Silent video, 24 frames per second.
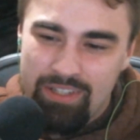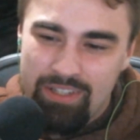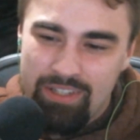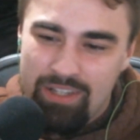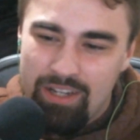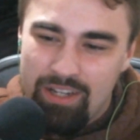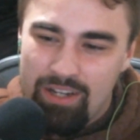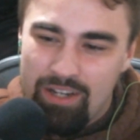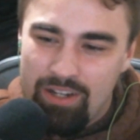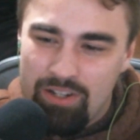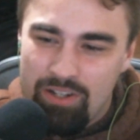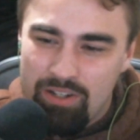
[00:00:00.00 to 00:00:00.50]

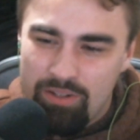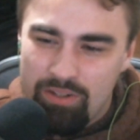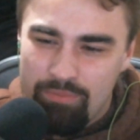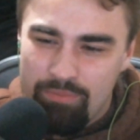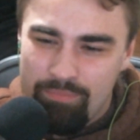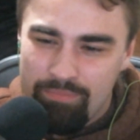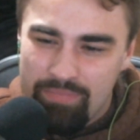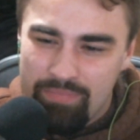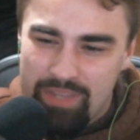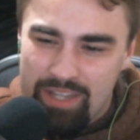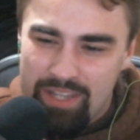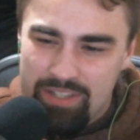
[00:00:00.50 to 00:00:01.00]

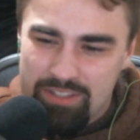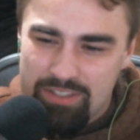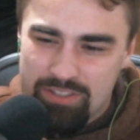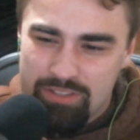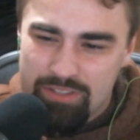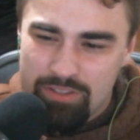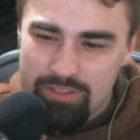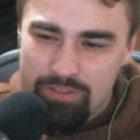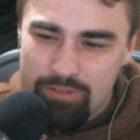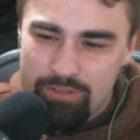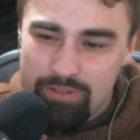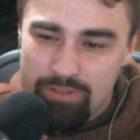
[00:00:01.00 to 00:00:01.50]
And
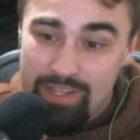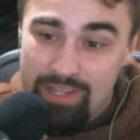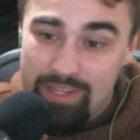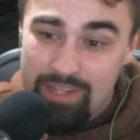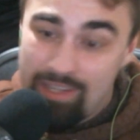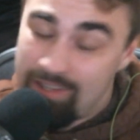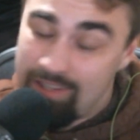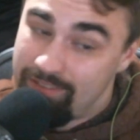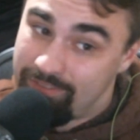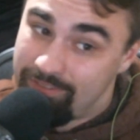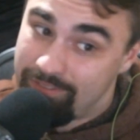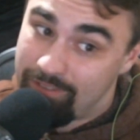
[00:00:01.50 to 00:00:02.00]
so
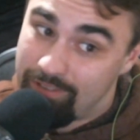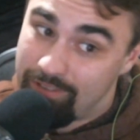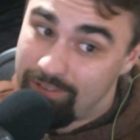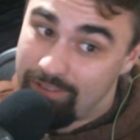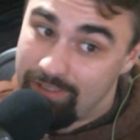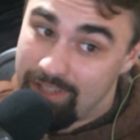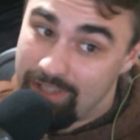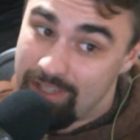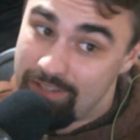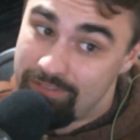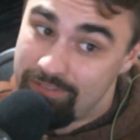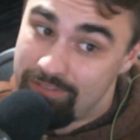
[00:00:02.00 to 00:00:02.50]
if
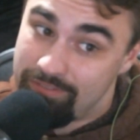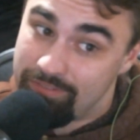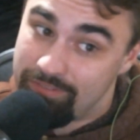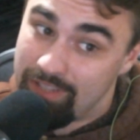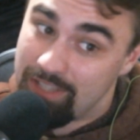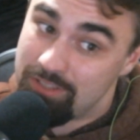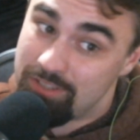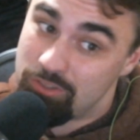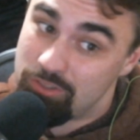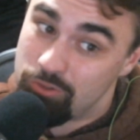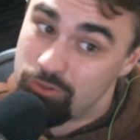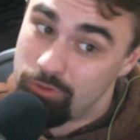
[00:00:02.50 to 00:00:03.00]

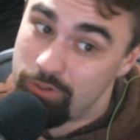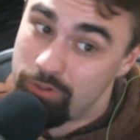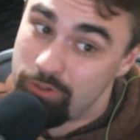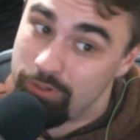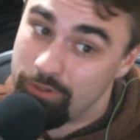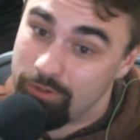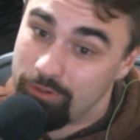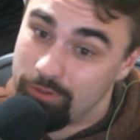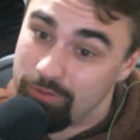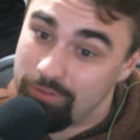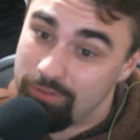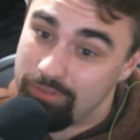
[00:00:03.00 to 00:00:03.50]
that's
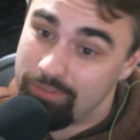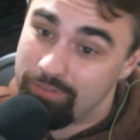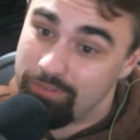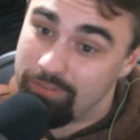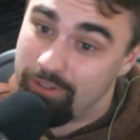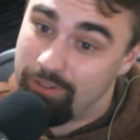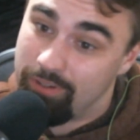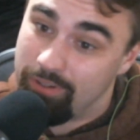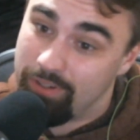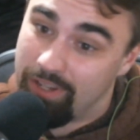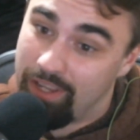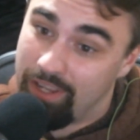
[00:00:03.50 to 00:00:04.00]
true,
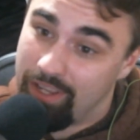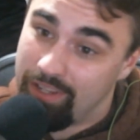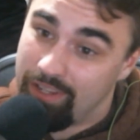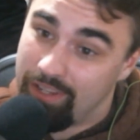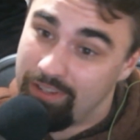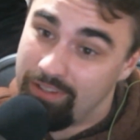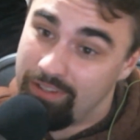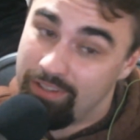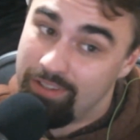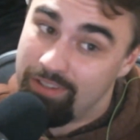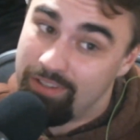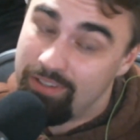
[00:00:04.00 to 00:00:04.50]

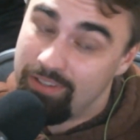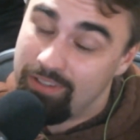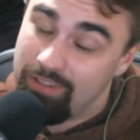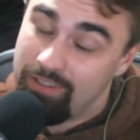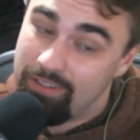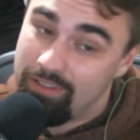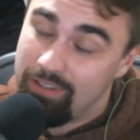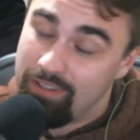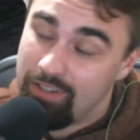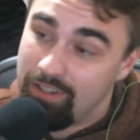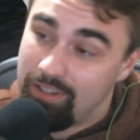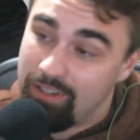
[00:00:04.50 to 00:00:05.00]
okay,
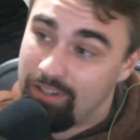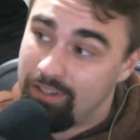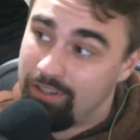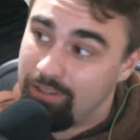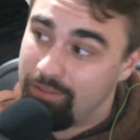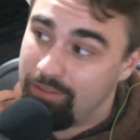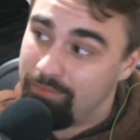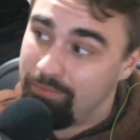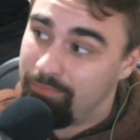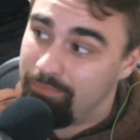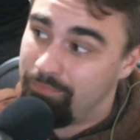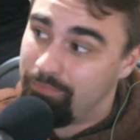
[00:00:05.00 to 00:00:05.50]

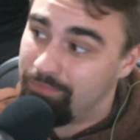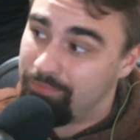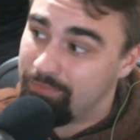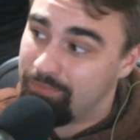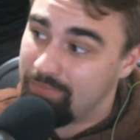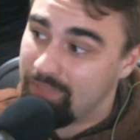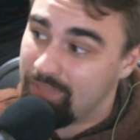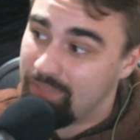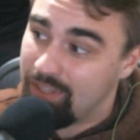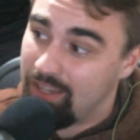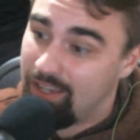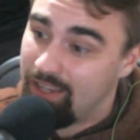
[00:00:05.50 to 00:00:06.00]

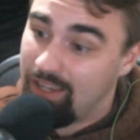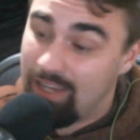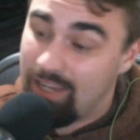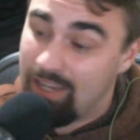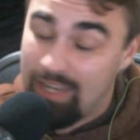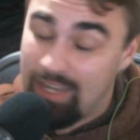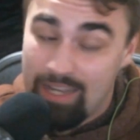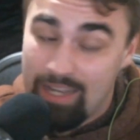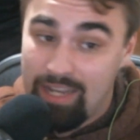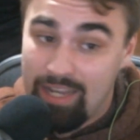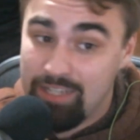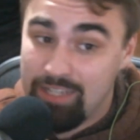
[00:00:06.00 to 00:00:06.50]

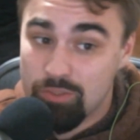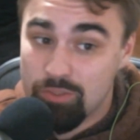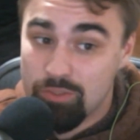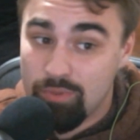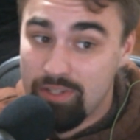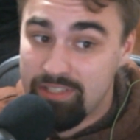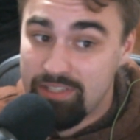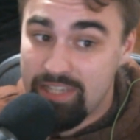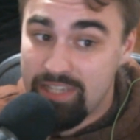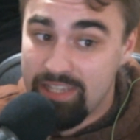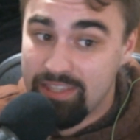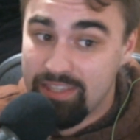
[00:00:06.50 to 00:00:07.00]
I just
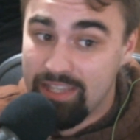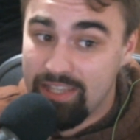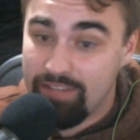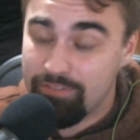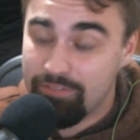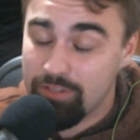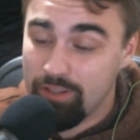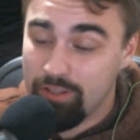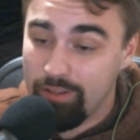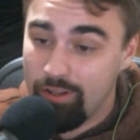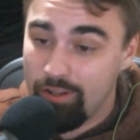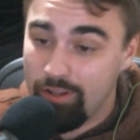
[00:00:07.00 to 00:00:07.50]
want to take that
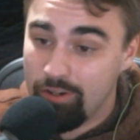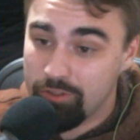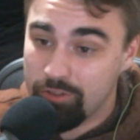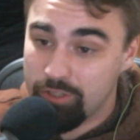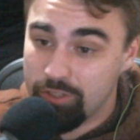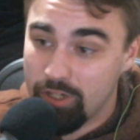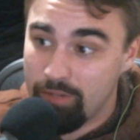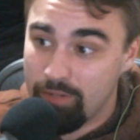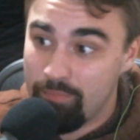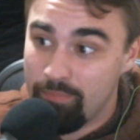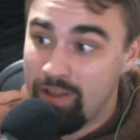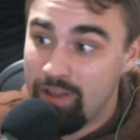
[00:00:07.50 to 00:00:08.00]
for the long
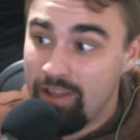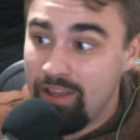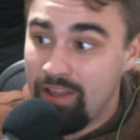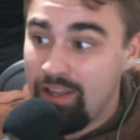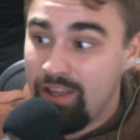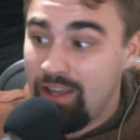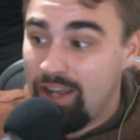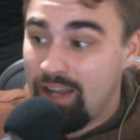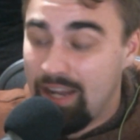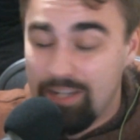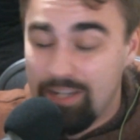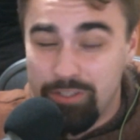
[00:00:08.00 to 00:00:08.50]
term.
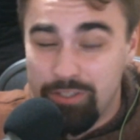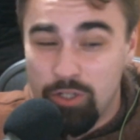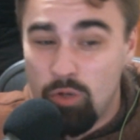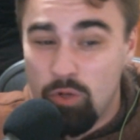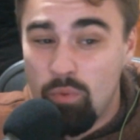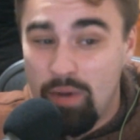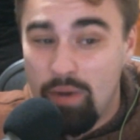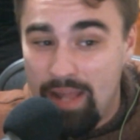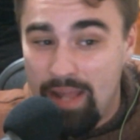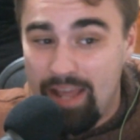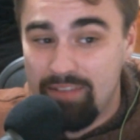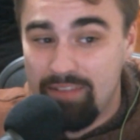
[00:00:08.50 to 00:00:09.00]
I
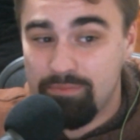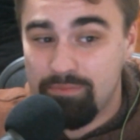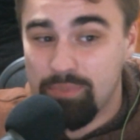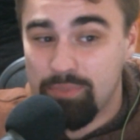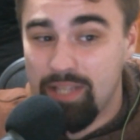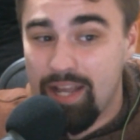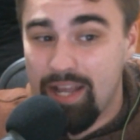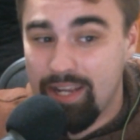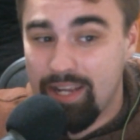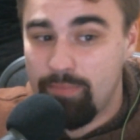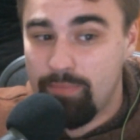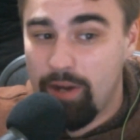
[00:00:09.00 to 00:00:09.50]
don't want to have
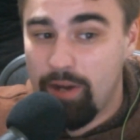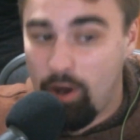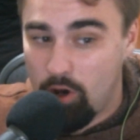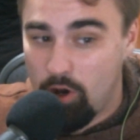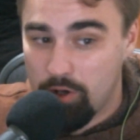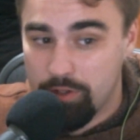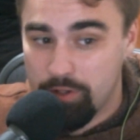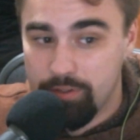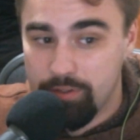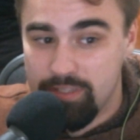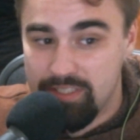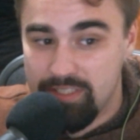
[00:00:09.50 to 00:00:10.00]
plaque in my
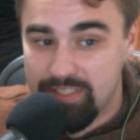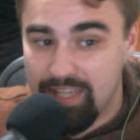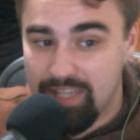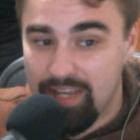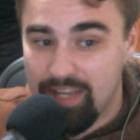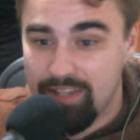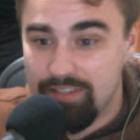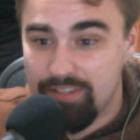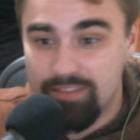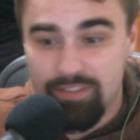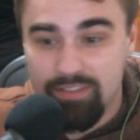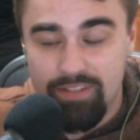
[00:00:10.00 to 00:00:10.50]
arteries,
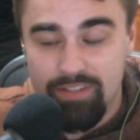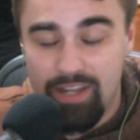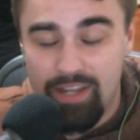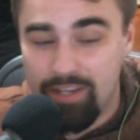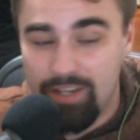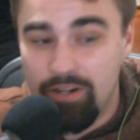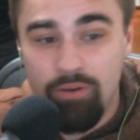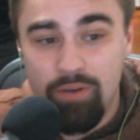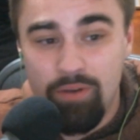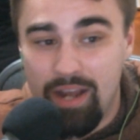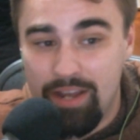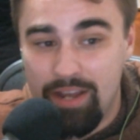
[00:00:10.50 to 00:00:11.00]
guys. I
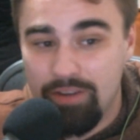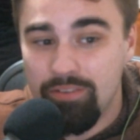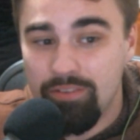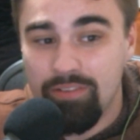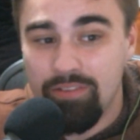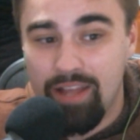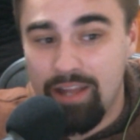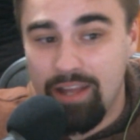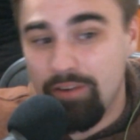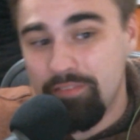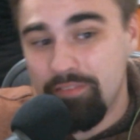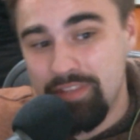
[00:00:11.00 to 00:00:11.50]

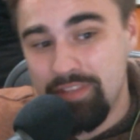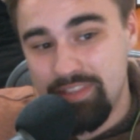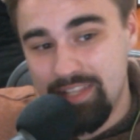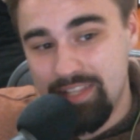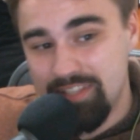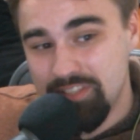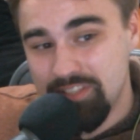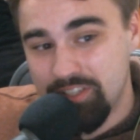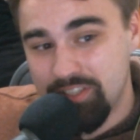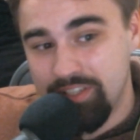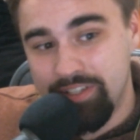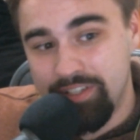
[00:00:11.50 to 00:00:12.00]
don't think
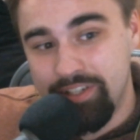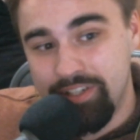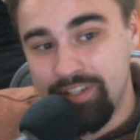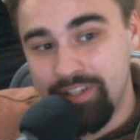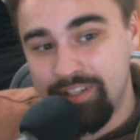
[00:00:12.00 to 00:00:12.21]
that's good.